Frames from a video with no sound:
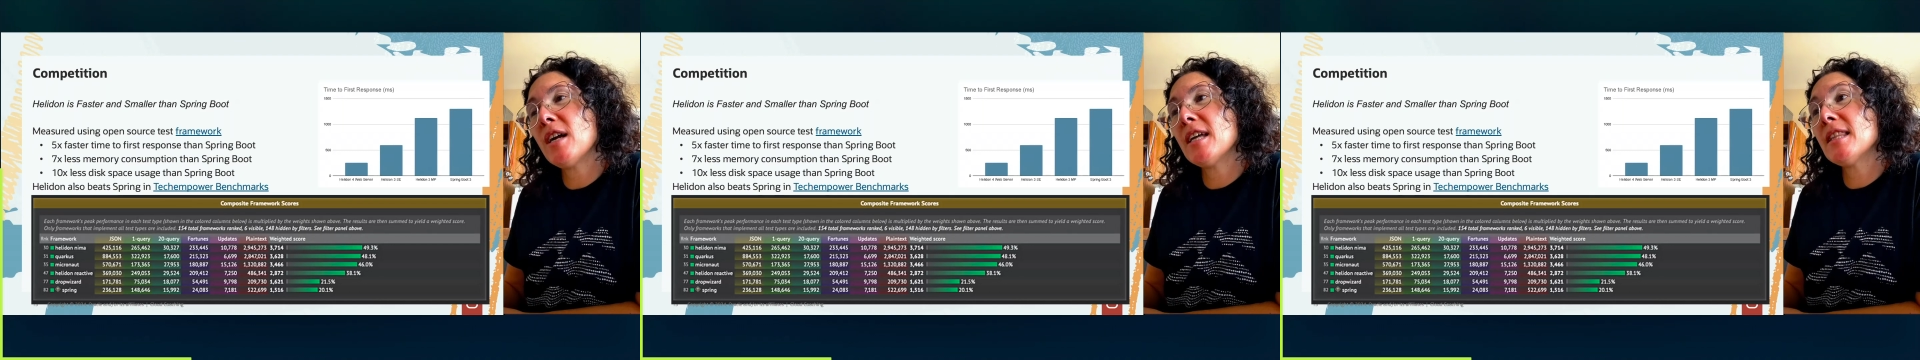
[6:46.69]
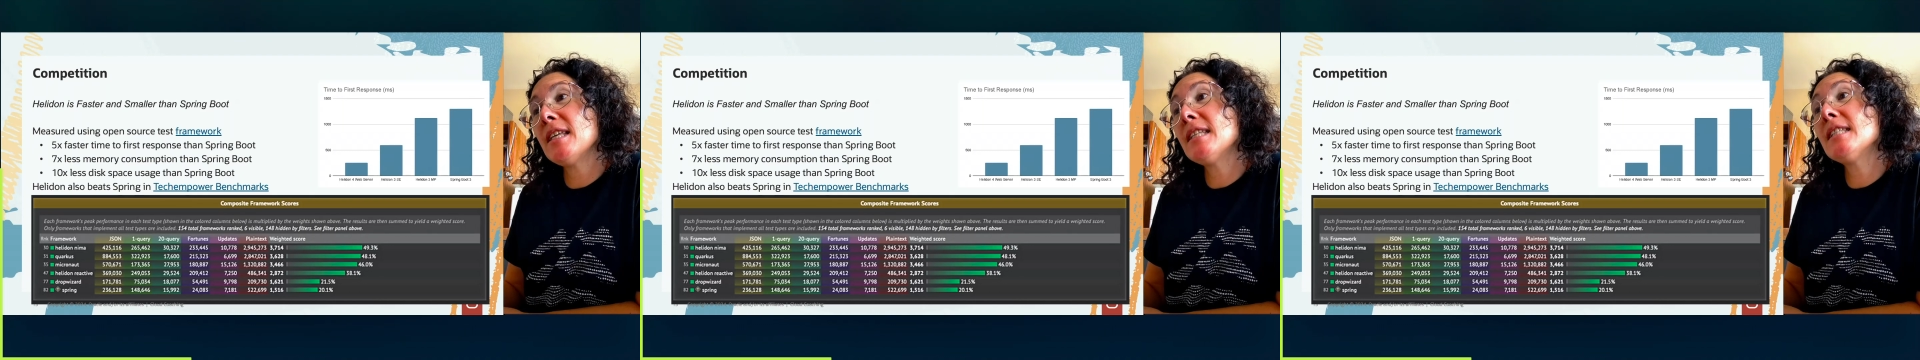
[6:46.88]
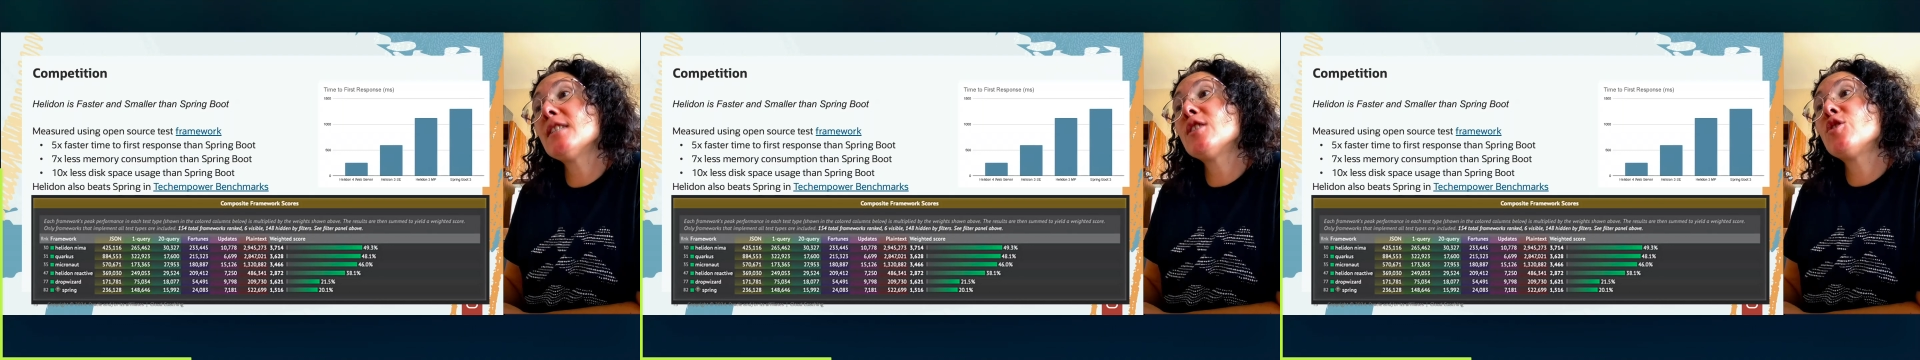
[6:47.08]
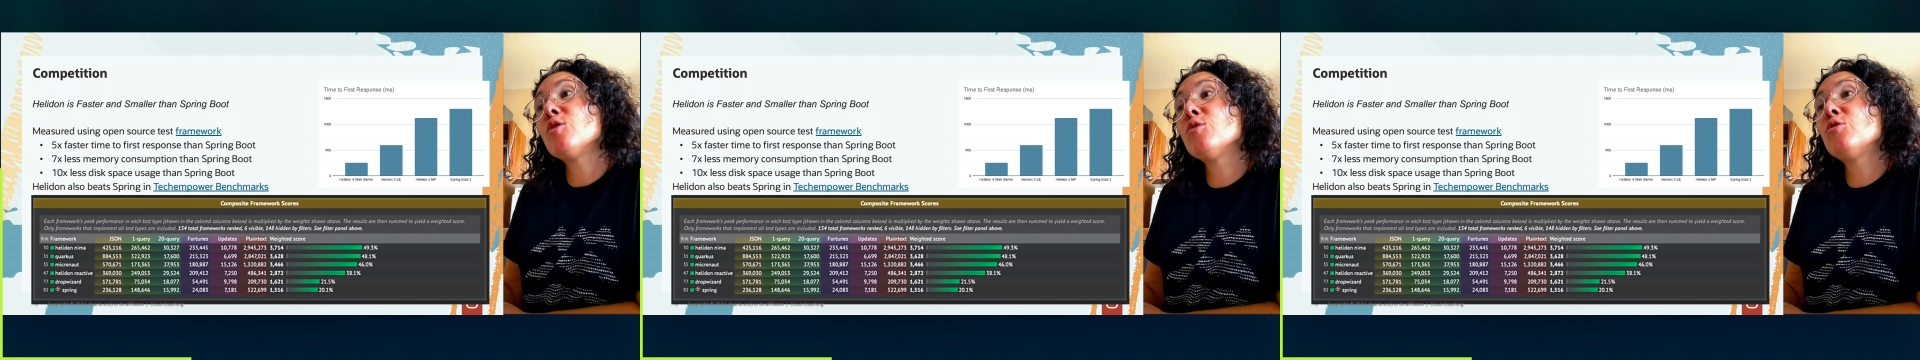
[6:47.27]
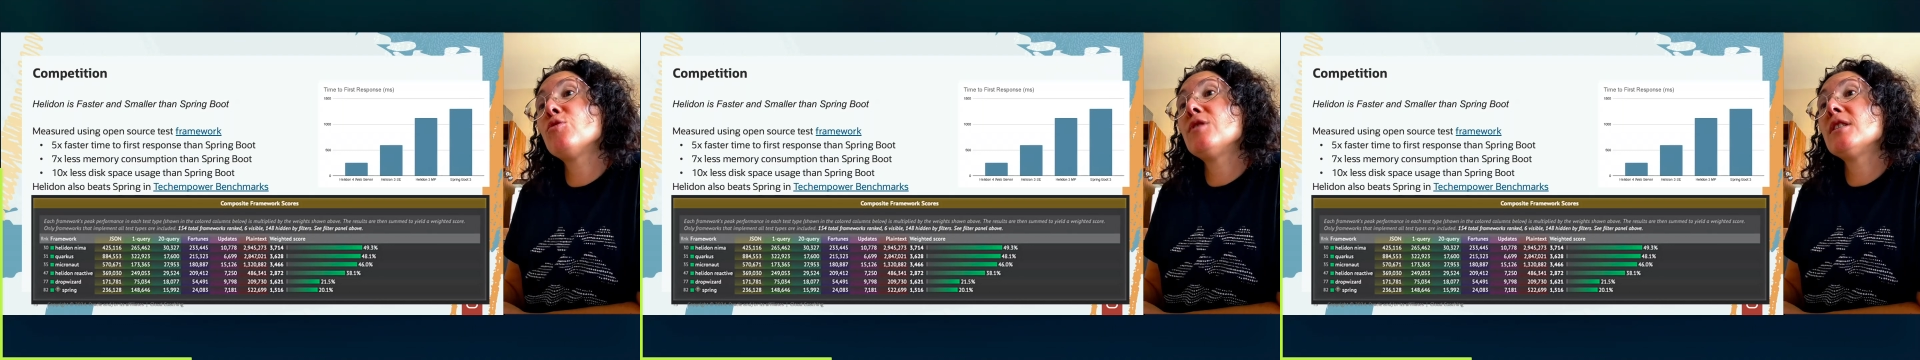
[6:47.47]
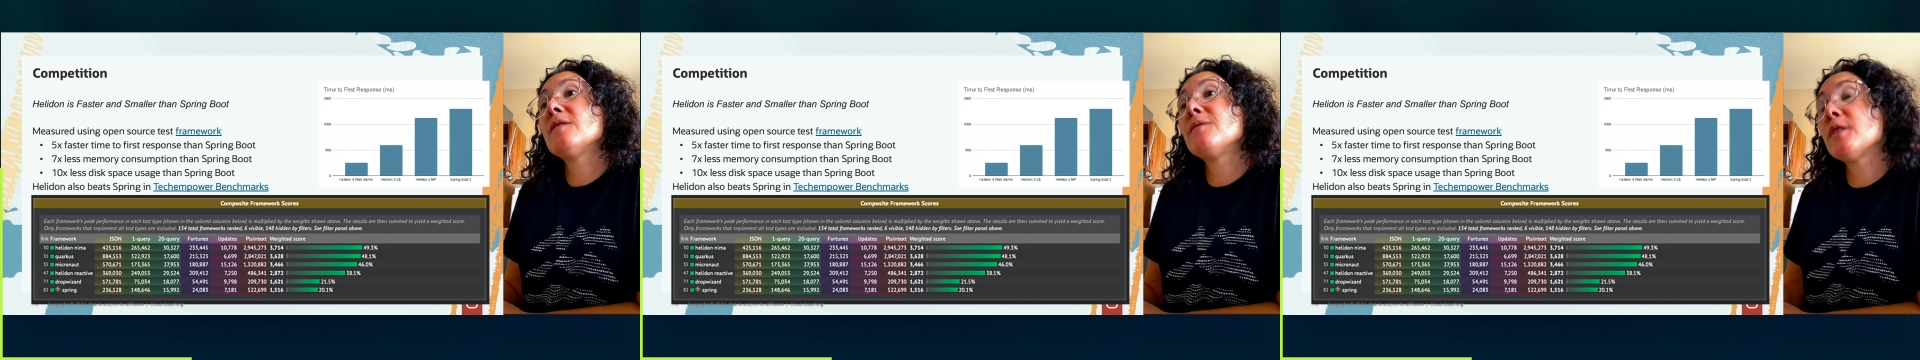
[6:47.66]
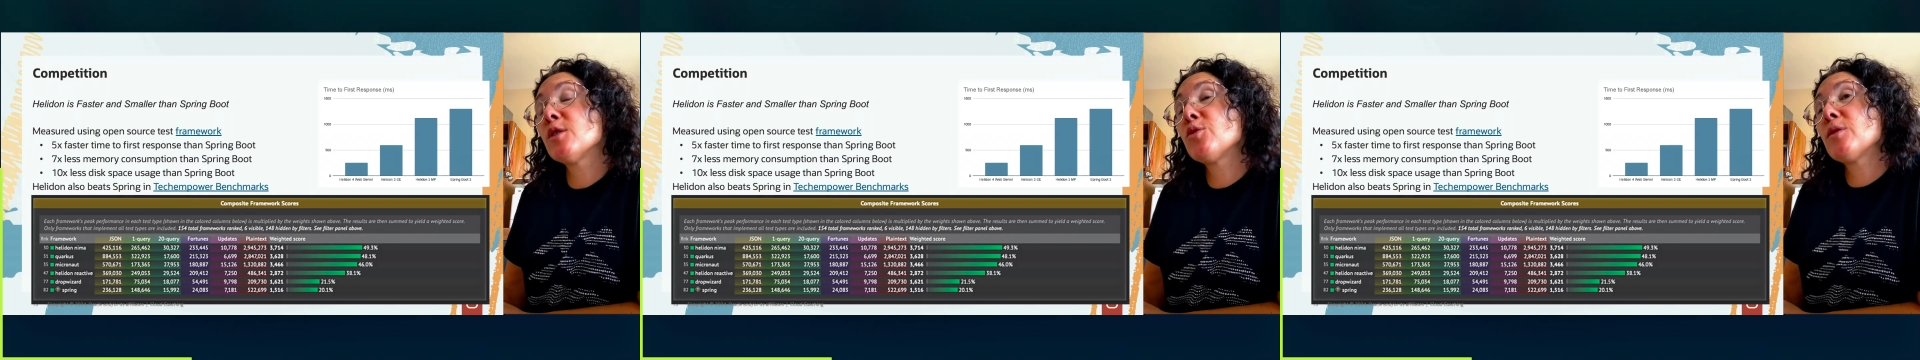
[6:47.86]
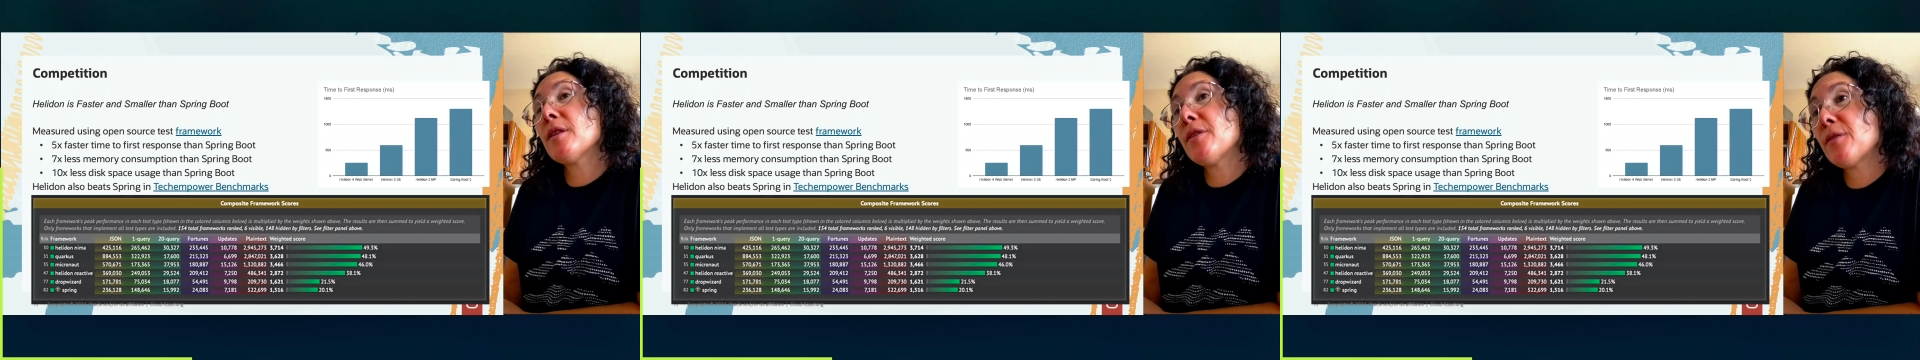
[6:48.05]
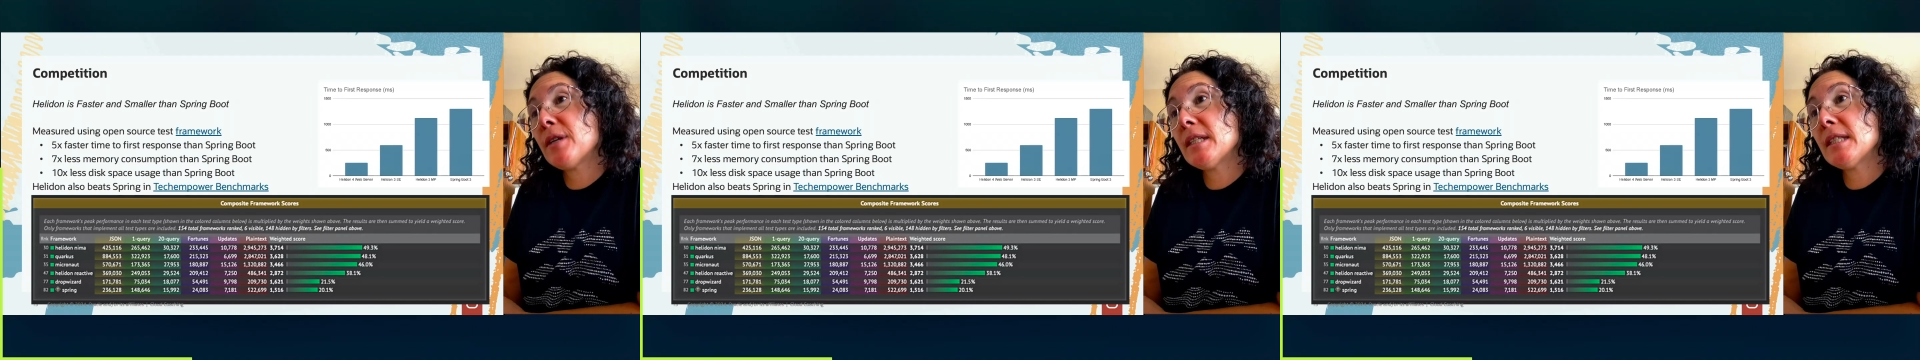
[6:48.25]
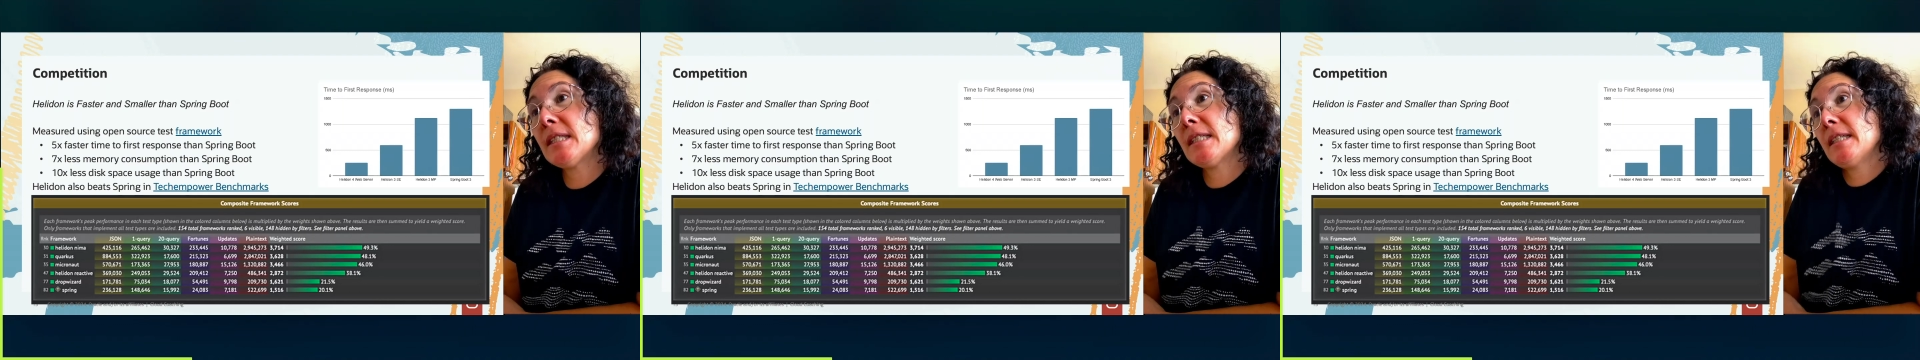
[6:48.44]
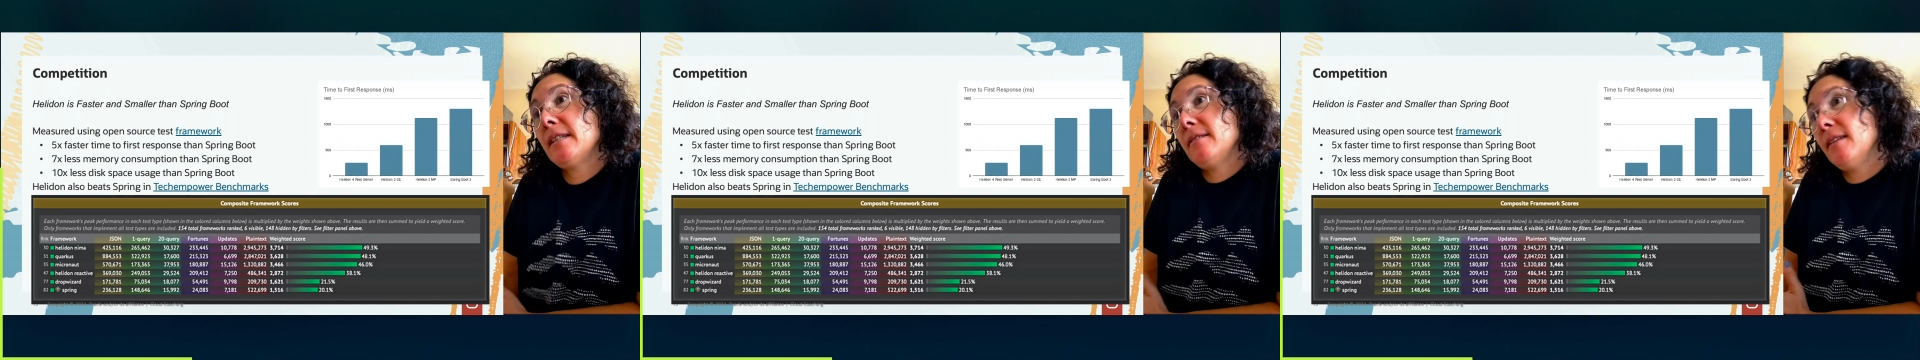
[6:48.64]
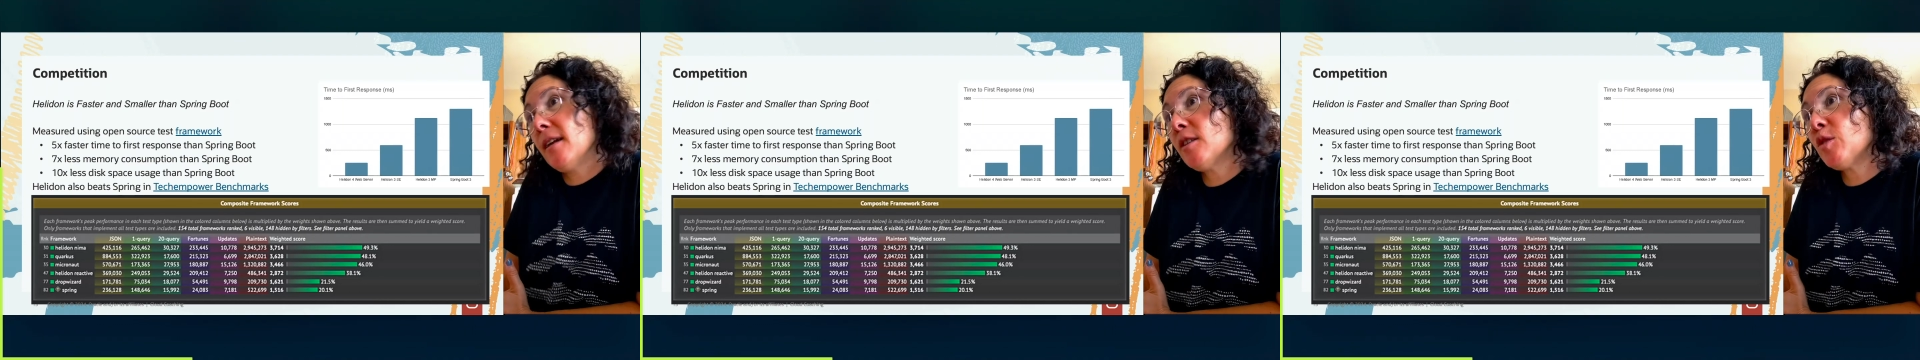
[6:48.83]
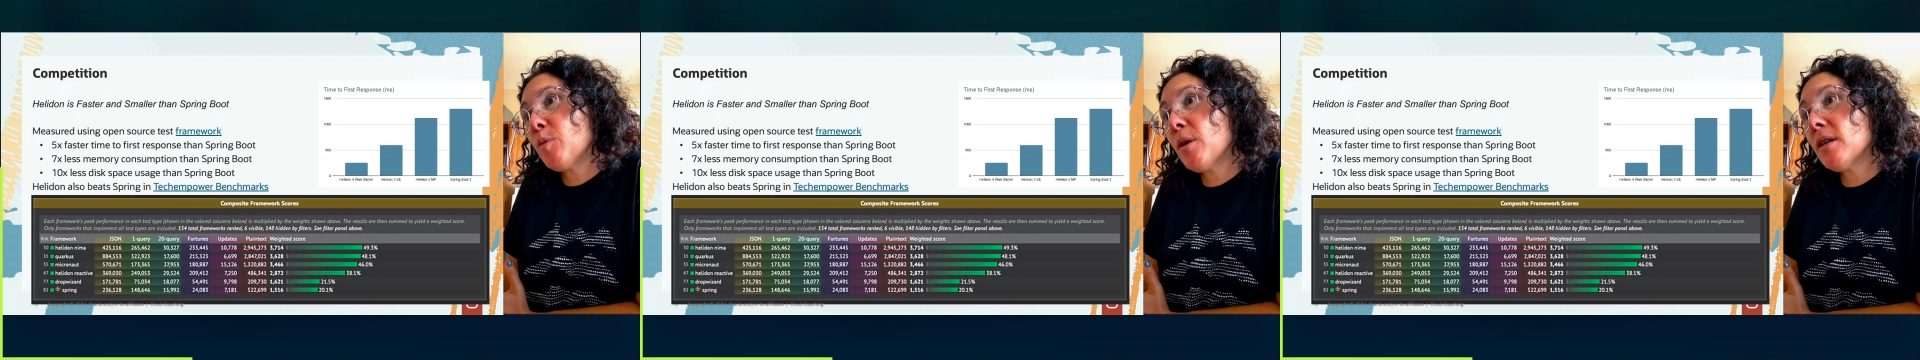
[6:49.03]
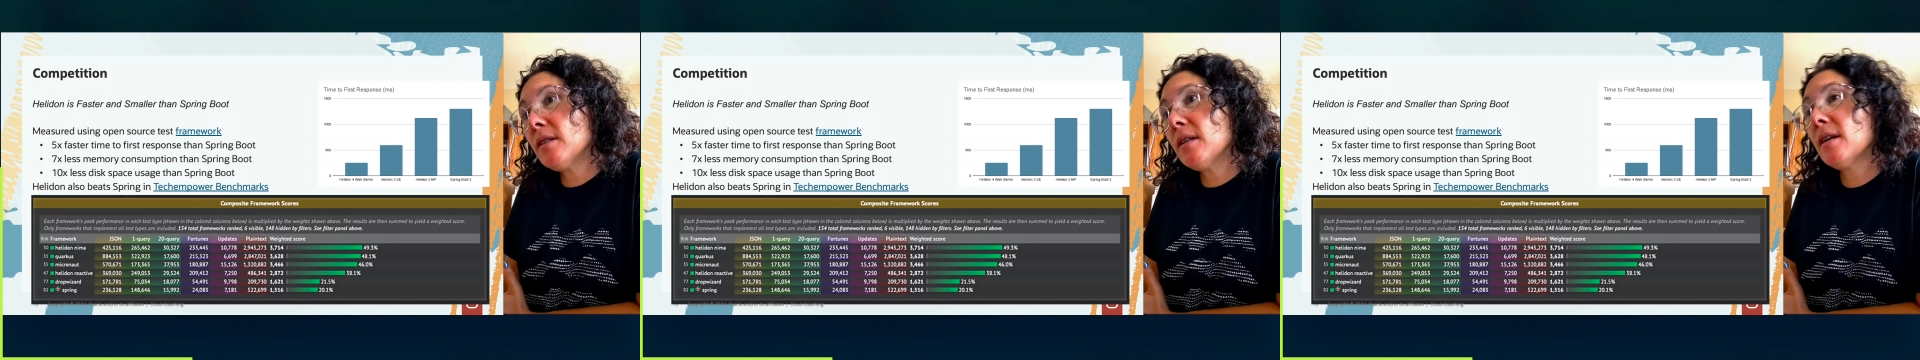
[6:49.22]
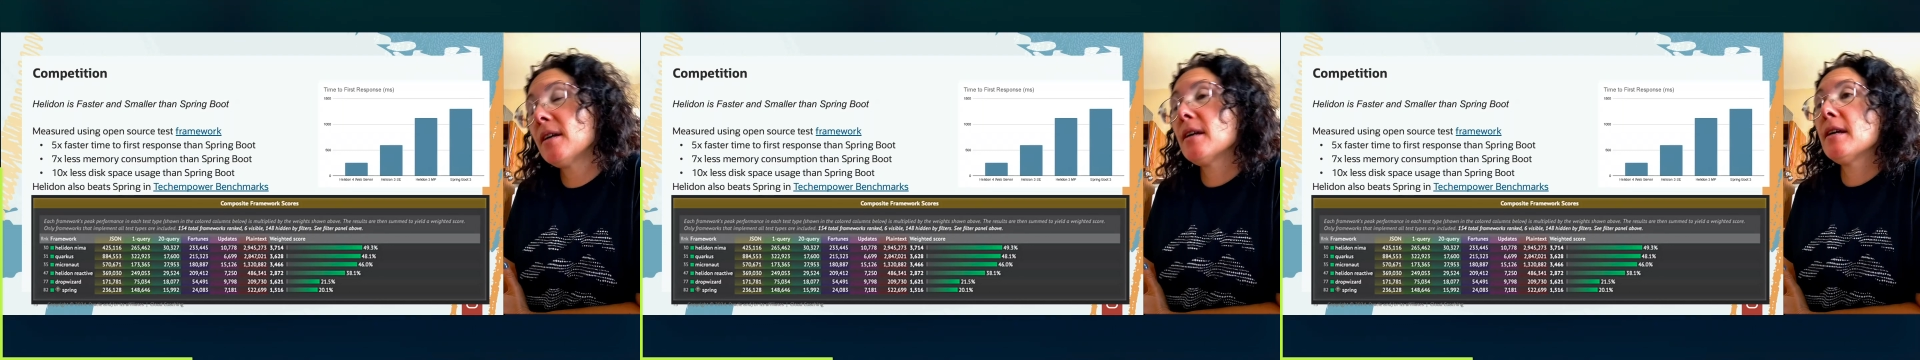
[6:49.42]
and this is due to these virtual threads in large part,